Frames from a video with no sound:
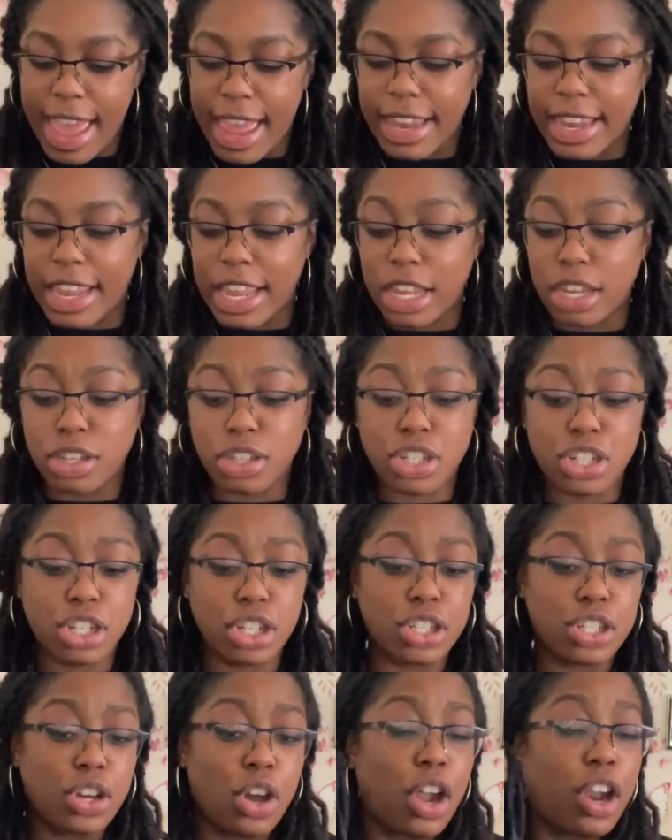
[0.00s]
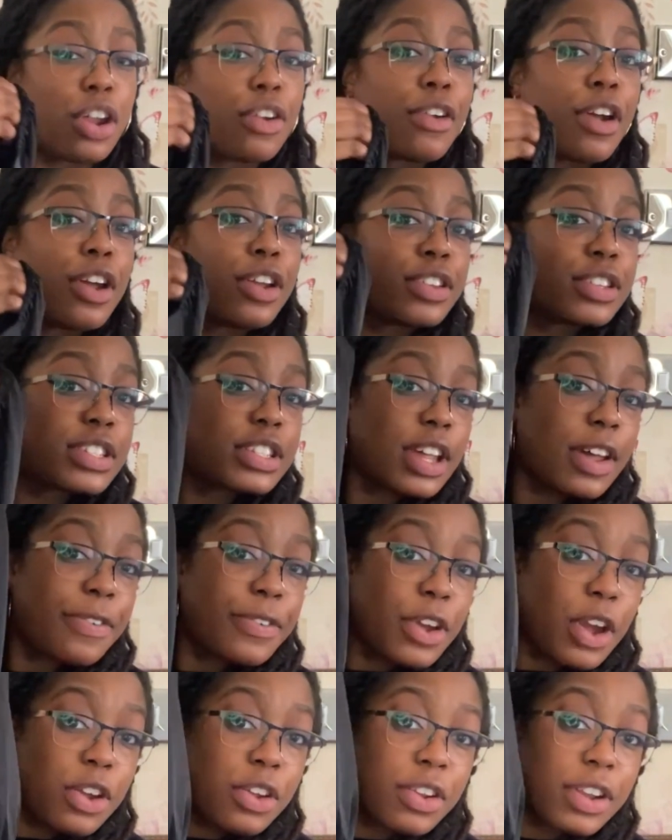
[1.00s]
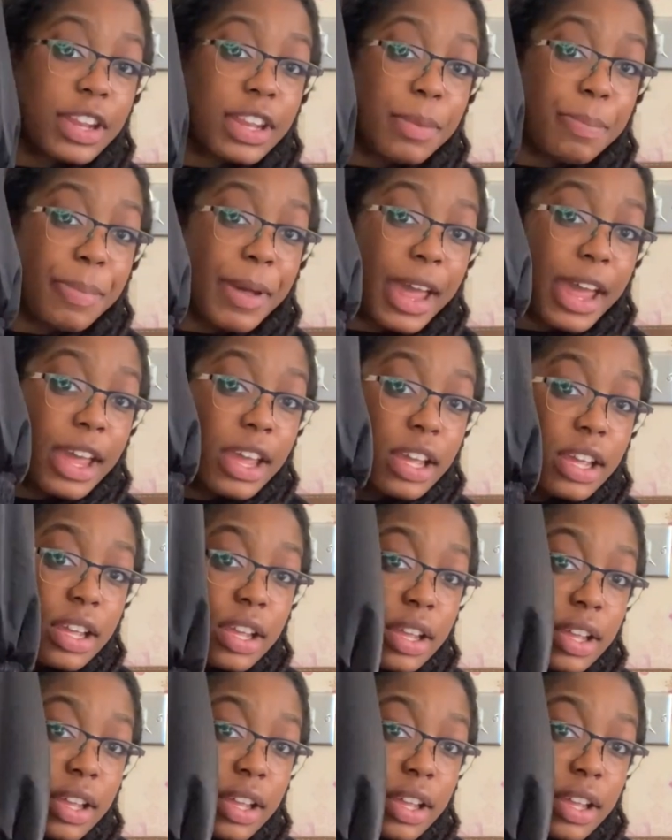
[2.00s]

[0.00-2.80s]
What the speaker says: And then she's got her own stuff going on at the back.